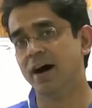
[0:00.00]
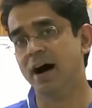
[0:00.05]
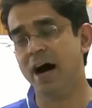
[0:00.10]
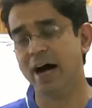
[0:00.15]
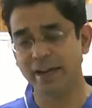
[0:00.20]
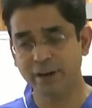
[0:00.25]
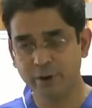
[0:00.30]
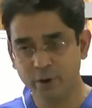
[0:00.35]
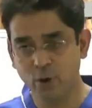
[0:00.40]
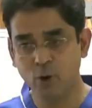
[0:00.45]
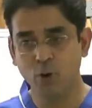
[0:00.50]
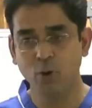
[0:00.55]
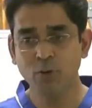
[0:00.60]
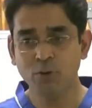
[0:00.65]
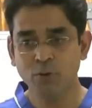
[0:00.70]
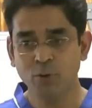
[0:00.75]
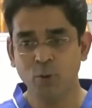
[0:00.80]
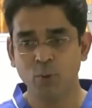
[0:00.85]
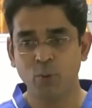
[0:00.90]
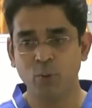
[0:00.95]
I
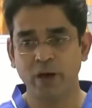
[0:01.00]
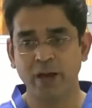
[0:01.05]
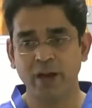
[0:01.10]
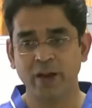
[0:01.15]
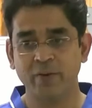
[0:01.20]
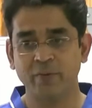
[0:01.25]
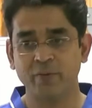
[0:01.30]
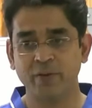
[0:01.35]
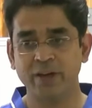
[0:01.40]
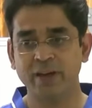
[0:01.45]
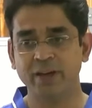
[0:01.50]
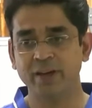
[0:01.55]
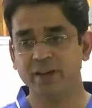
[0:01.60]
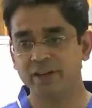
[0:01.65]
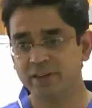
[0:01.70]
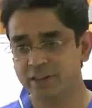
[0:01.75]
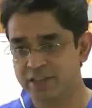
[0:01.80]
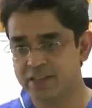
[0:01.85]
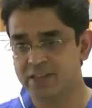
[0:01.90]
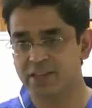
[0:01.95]
know when we
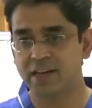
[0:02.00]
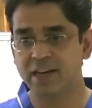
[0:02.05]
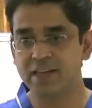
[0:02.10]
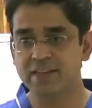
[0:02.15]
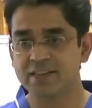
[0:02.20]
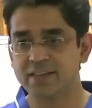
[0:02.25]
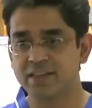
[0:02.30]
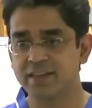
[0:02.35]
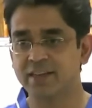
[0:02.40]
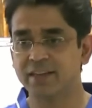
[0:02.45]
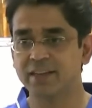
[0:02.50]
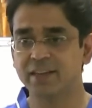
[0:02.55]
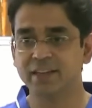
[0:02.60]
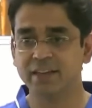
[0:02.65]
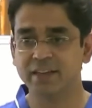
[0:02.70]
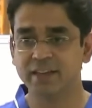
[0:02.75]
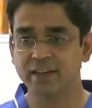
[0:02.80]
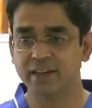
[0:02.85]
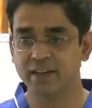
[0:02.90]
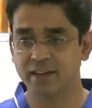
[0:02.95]
discuss in
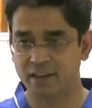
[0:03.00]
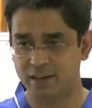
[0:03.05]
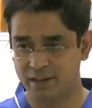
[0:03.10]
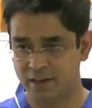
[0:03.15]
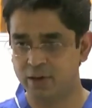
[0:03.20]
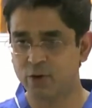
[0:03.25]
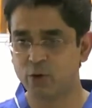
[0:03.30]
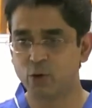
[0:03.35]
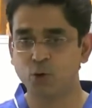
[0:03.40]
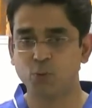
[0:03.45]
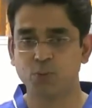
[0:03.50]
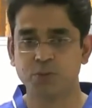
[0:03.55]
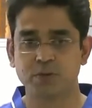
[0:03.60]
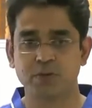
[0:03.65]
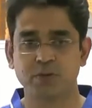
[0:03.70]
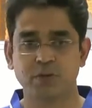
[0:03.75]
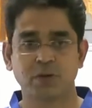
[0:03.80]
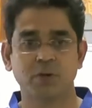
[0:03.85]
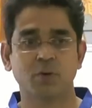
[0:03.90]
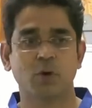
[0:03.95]
the
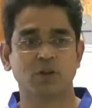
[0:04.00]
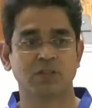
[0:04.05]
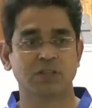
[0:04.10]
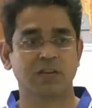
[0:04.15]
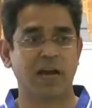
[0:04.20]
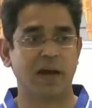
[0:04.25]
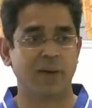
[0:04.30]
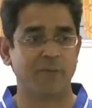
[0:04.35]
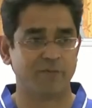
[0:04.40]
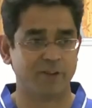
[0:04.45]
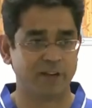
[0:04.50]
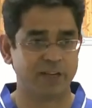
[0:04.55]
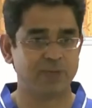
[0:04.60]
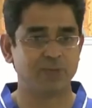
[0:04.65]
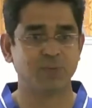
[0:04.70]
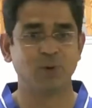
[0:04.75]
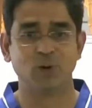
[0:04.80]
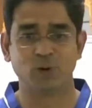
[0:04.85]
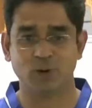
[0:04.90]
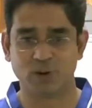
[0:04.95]
groups, WhatsApp,
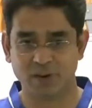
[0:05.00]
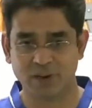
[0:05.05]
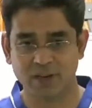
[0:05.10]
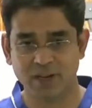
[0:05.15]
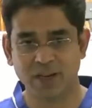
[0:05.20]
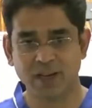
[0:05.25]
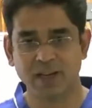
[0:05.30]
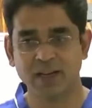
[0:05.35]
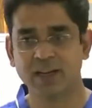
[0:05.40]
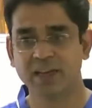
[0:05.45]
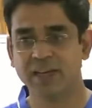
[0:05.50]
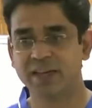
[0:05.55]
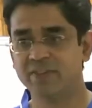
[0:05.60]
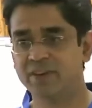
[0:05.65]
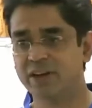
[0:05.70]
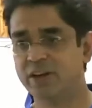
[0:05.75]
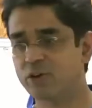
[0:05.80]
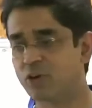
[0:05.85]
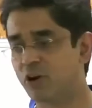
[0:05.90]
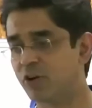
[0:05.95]
Facebook,
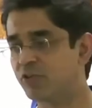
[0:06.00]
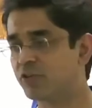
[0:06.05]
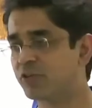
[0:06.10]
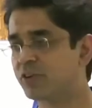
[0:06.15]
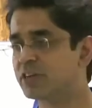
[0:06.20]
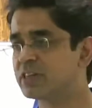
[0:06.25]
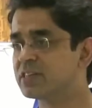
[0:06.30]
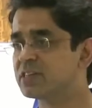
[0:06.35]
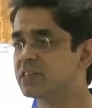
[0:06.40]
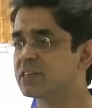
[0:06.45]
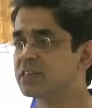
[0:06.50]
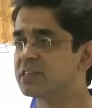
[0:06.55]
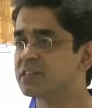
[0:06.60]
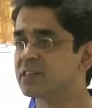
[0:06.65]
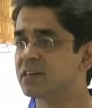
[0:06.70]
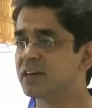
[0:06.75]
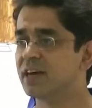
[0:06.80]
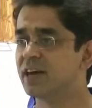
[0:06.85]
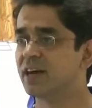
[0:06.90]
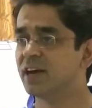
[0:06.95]
even in conferences,
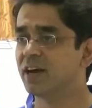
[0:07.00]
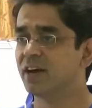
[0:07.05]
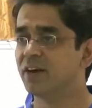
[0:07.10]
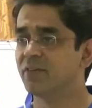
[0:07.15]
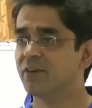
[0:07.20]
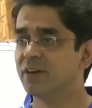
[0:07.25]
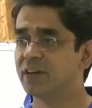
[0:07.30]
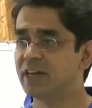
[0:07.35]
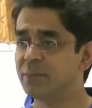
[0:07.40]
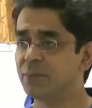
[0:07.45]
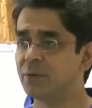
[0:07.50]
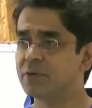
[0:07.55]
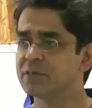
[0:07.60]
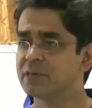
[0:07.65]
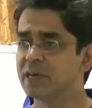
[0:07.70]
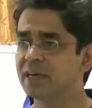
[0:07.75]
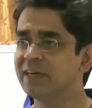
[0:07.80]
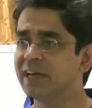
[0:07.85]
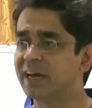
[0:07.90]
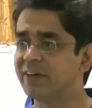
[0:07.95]
we keep on
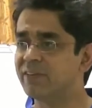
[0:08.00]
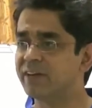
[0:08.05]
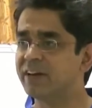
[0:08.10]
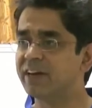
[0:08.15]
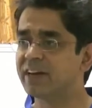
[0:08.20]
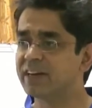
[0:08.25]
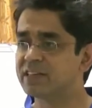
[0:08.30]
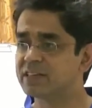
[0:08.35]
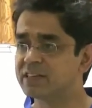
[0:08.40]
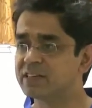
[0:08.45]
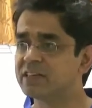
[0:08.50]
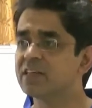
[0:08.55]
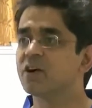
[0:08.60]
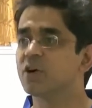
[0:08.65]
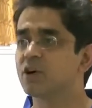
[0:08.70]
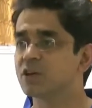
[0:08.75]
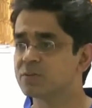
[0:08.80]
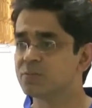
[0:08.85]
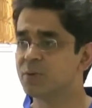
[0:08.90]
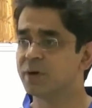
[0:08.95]
saying divarication is a
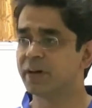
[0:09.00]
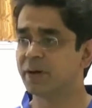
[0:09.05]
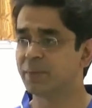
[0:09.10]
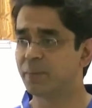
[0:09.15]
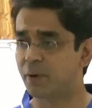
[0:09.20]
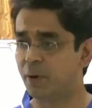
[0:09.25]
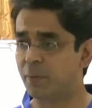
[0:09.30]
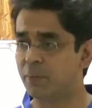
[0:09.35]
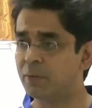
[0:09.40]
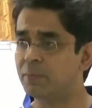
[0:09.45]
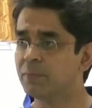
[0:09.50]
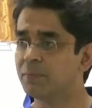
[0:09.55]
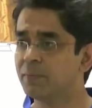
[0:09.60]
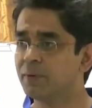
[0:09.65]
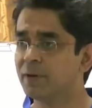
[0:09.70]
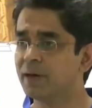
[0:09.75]
cosmetic problem.